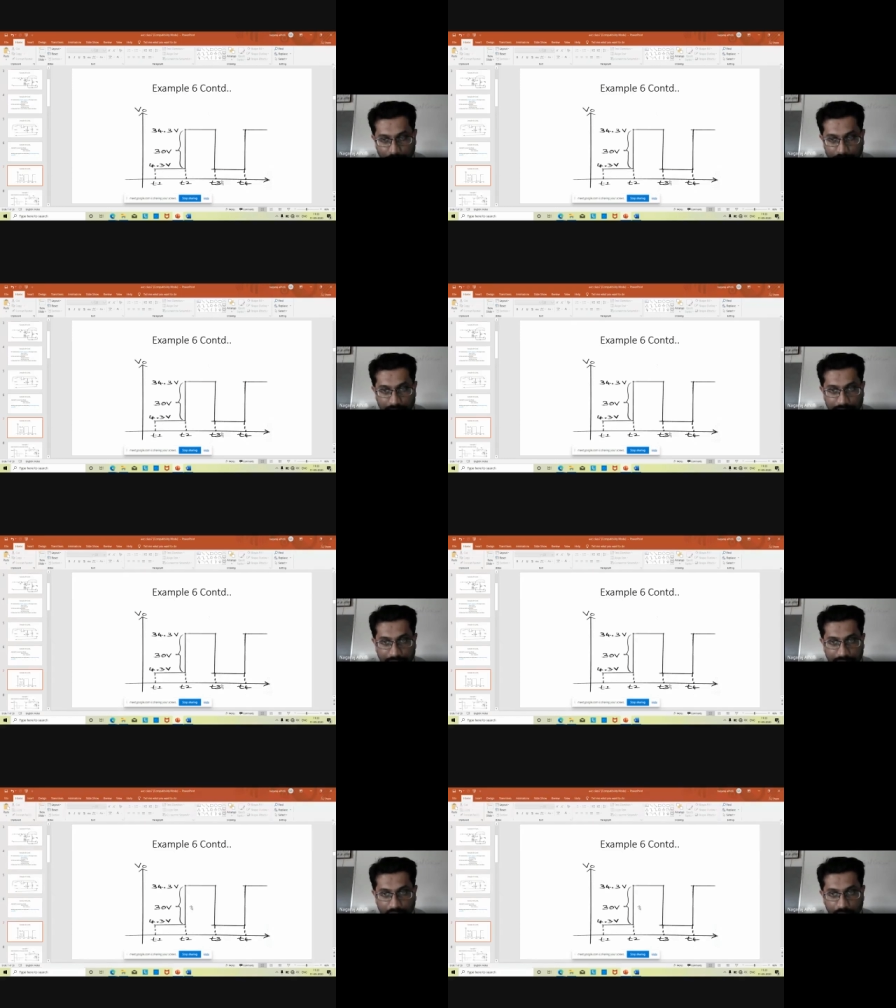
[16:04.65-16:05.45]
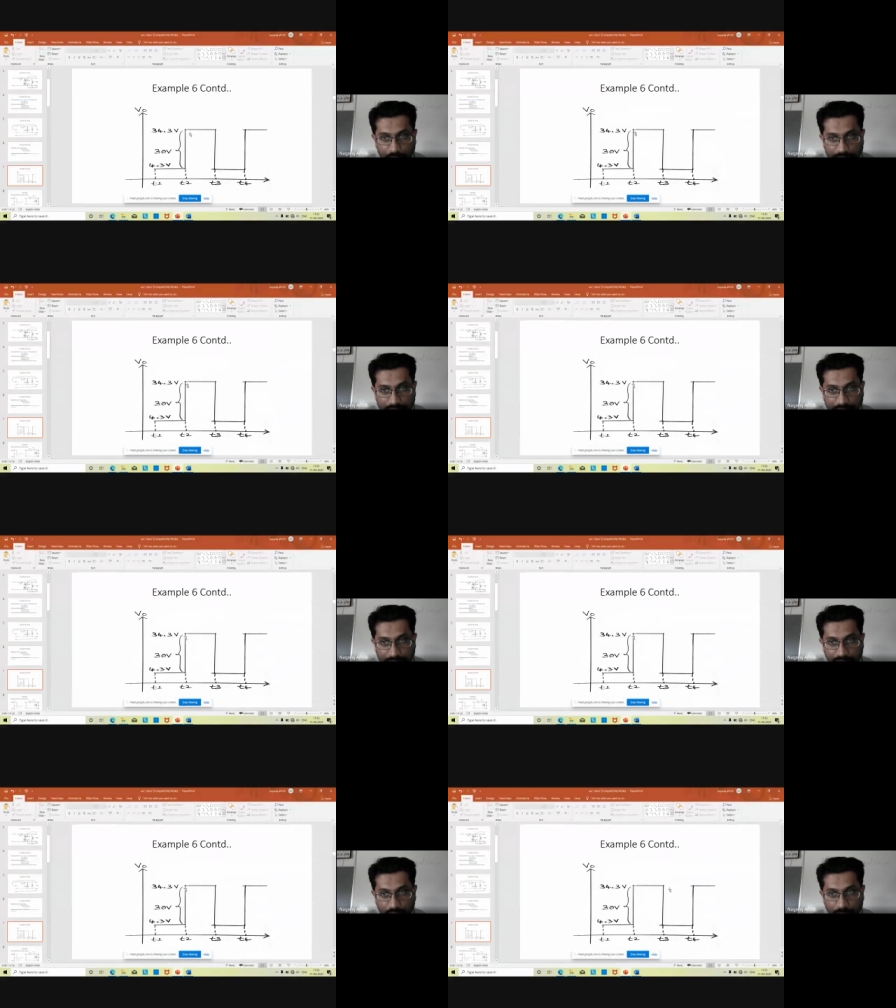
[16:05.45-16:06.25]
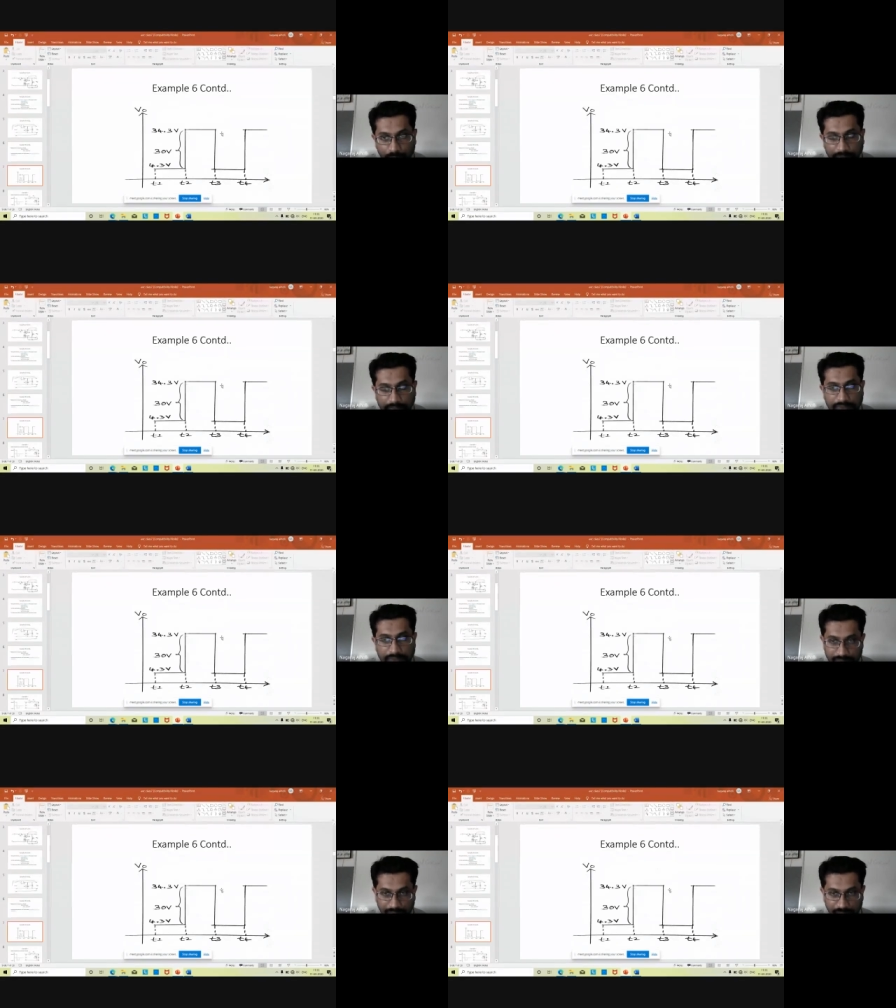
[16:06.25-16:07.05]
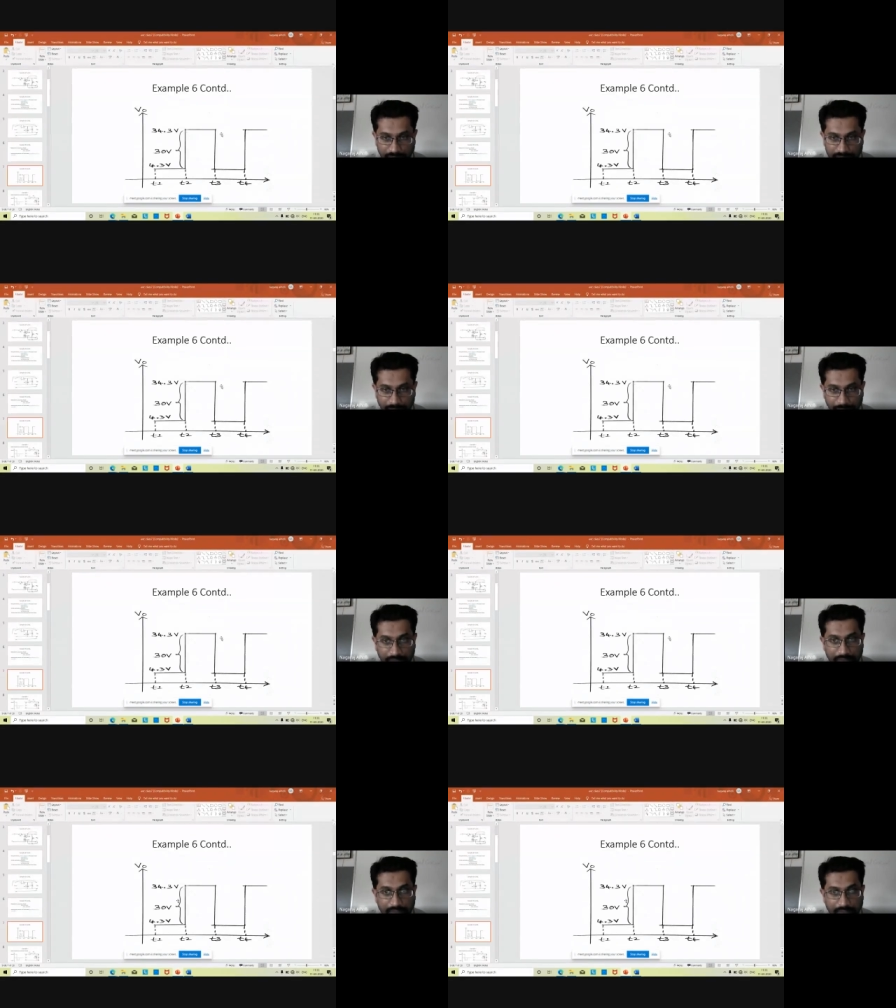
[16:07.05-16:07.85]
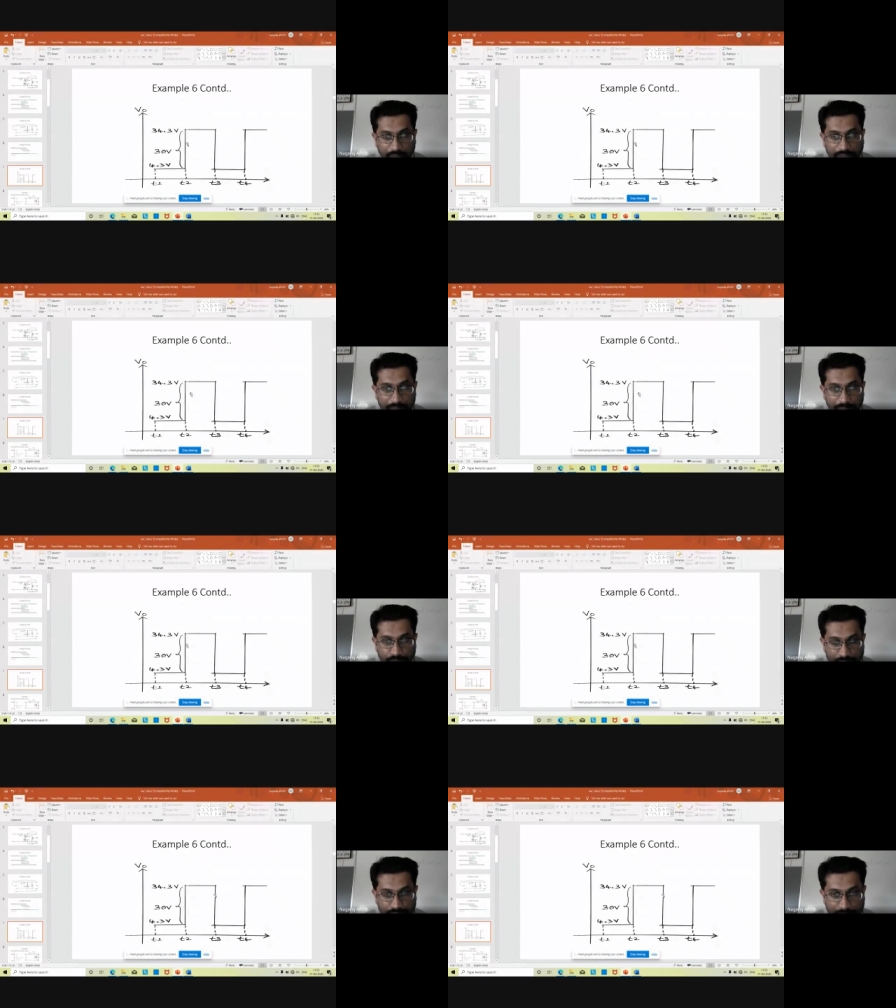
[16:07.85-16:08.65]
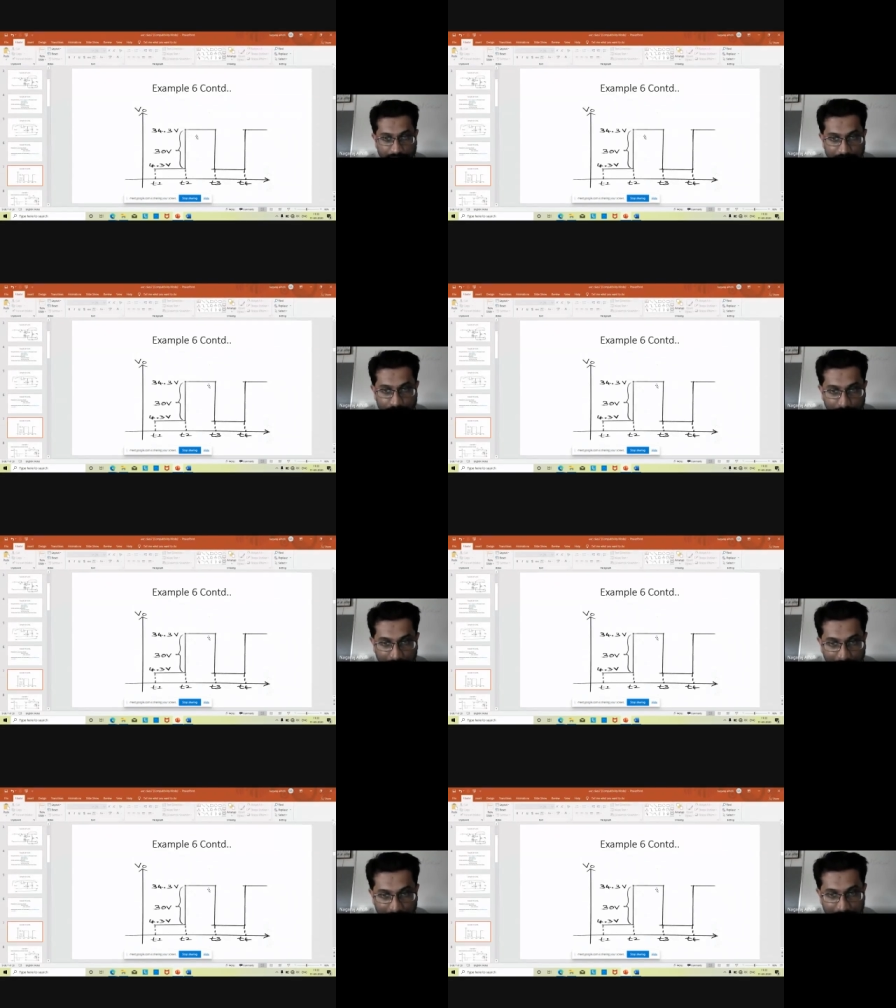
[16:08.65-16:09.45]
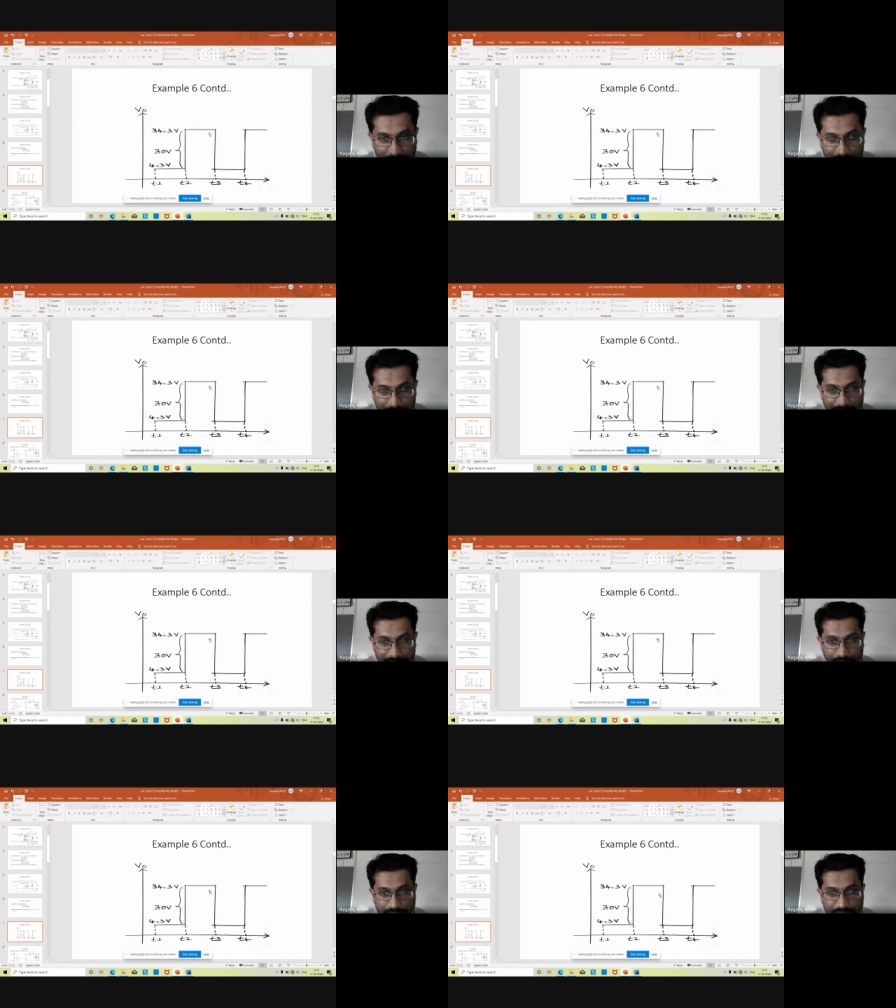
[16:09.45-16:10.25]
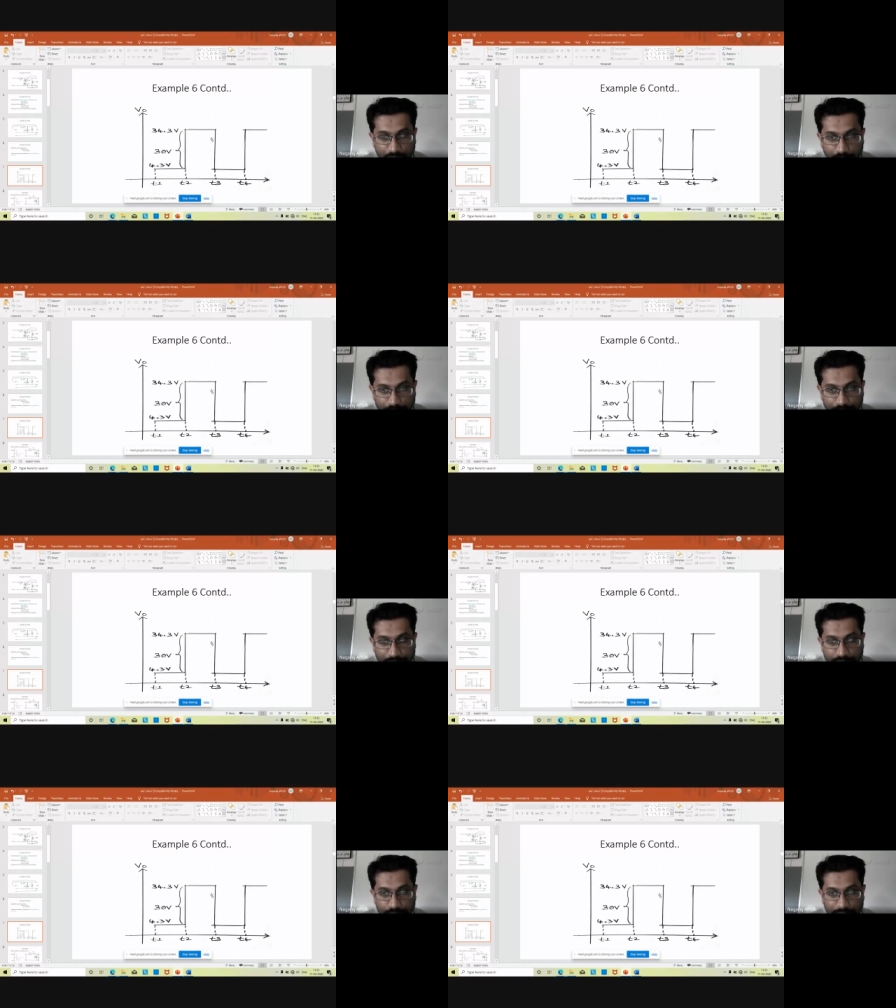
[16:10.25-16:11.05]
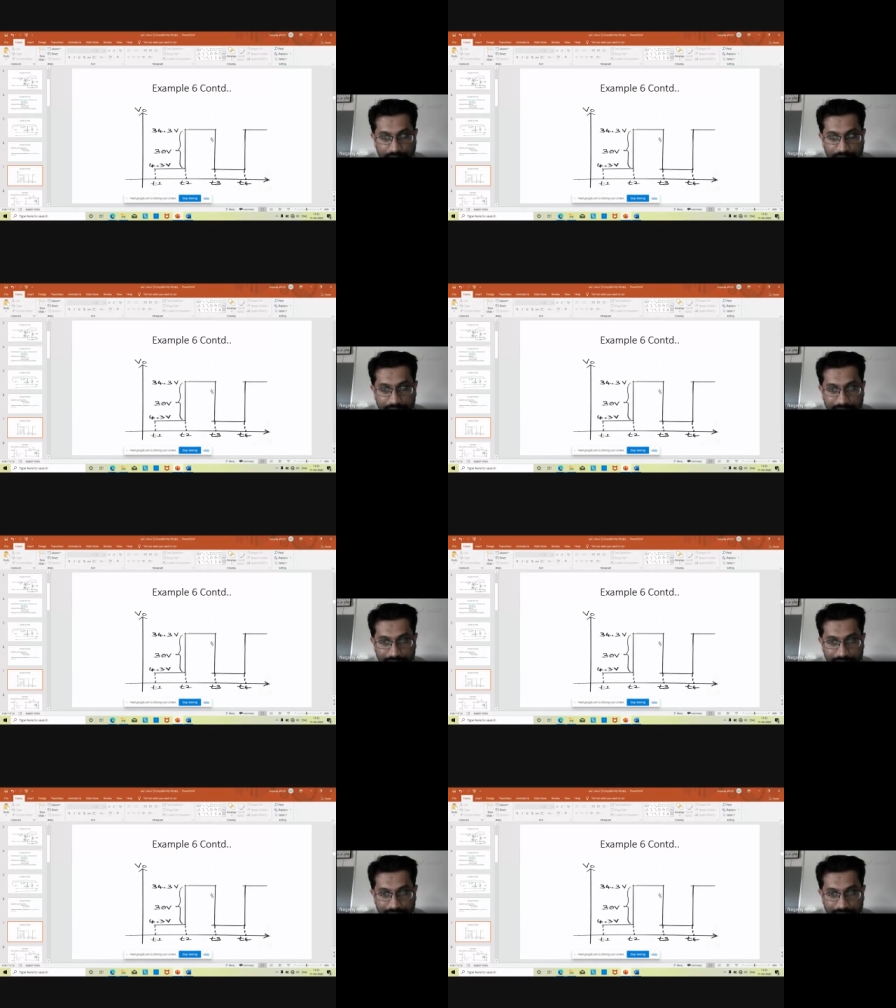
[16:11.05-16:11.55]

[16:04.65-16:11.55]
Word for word: positive half cycle the output is 34.3 volts now tell me students what is the swing what is the output swing students